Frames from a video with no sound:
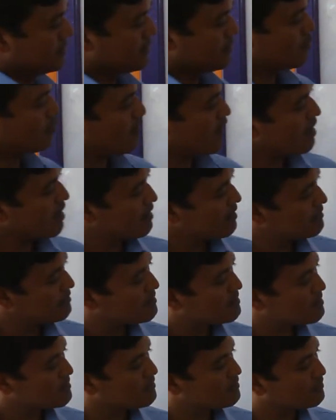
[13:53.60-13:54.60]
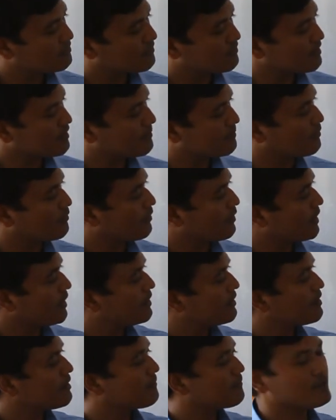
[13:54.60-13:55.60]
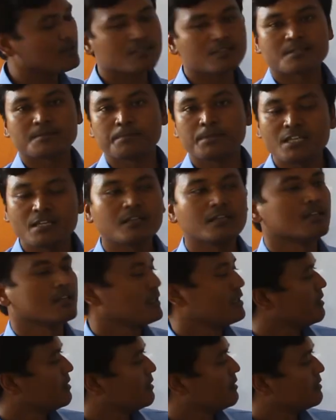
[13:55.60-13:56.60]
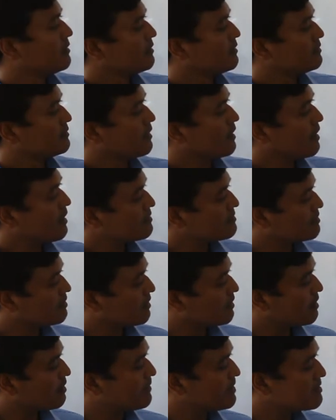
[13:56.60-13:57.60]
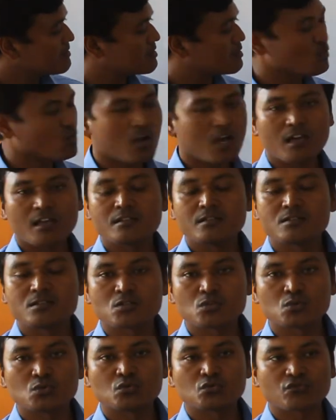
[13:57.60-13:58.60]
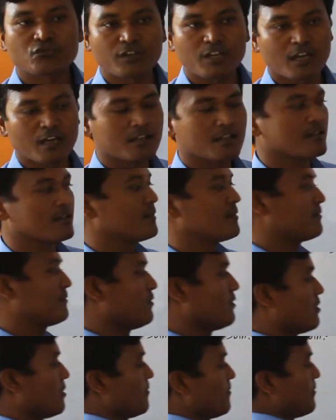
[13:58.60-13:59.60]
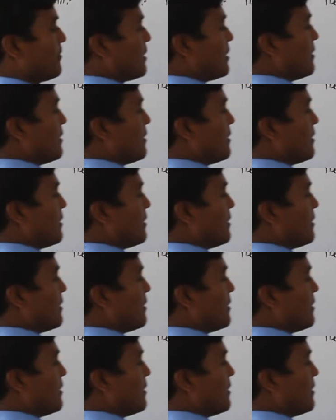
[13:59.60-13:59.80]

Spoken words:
1, 2, 3, 4. A difference B has the elements 1, 2, 3 and 4.